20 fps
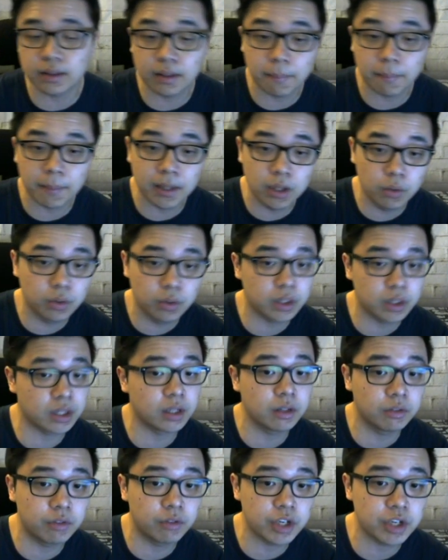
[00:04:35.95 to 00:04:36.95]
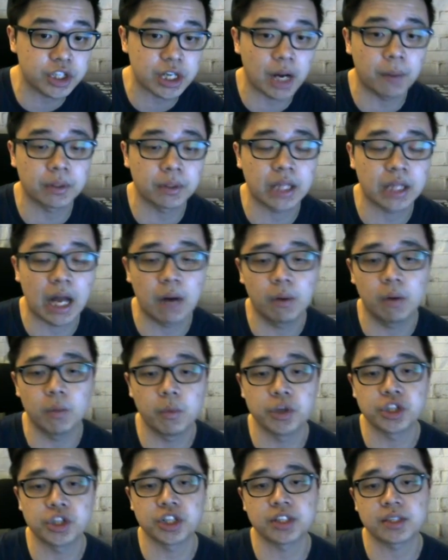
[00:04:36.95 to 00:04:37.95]
The balloon didn't reach our tower,
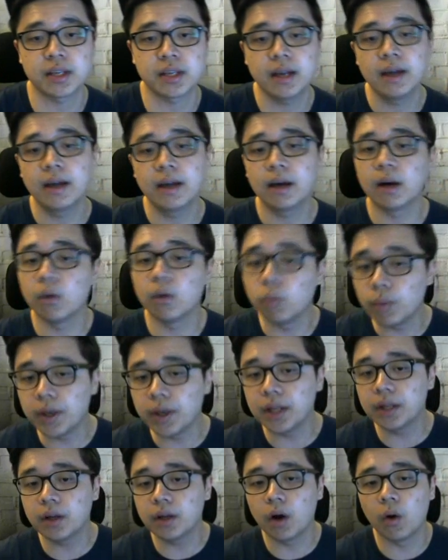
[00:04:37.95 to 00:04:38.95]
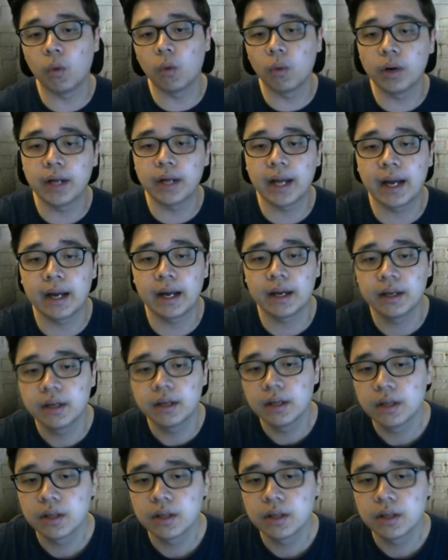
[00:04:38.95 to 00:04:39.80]
which is a win over there.